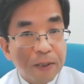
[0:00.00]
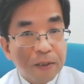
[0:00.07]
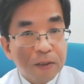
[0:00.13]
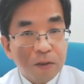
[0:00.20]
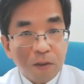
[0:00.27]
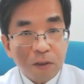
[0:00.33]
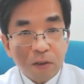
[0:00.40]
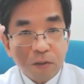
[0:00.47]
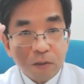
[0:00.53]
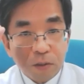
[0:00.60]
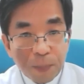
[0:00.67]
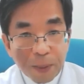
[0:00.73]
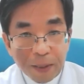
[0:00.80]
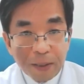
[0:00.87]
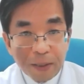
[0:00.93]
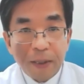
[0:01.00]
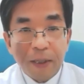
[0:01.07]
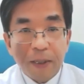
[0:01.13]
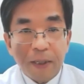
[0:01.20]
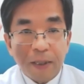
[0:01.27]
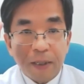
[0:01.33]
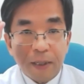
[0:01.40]
So it could be
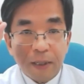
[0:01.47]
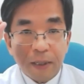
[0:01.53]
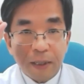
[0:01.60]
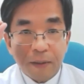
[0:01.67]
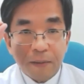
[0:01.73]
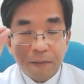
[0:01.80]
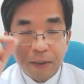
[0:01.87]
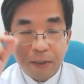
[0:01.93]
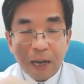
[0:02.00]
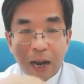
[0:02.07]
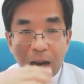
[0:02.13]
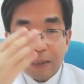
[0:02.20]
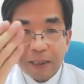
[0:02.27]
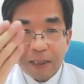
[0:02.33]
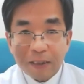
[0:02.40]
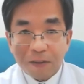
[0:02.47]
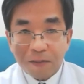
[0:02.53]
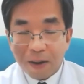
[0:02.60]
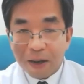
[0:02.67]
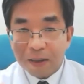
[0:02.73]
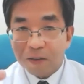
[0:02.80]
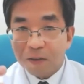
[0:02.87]
we can
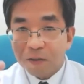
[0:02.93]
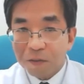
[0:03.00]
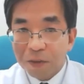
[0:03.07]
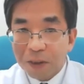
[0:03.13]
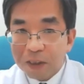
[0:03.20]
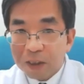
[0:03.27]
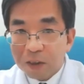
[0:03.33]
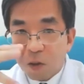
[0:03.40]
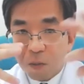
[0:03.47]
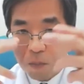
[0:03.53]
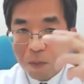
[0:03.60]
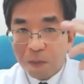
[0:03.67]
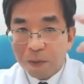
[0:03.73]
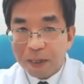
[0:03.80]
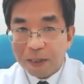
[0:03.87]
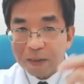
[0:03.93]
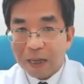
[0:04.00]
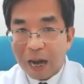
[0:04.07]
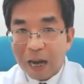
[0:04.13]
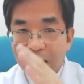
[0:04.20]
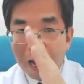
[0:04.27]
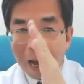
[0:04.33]
identify which component
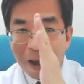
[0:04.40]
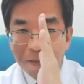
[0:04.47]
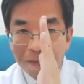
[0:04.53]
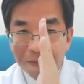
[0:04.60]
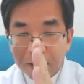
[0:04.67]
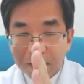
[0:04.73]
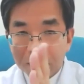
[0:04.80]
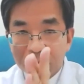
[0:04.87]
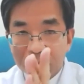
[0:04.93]
affect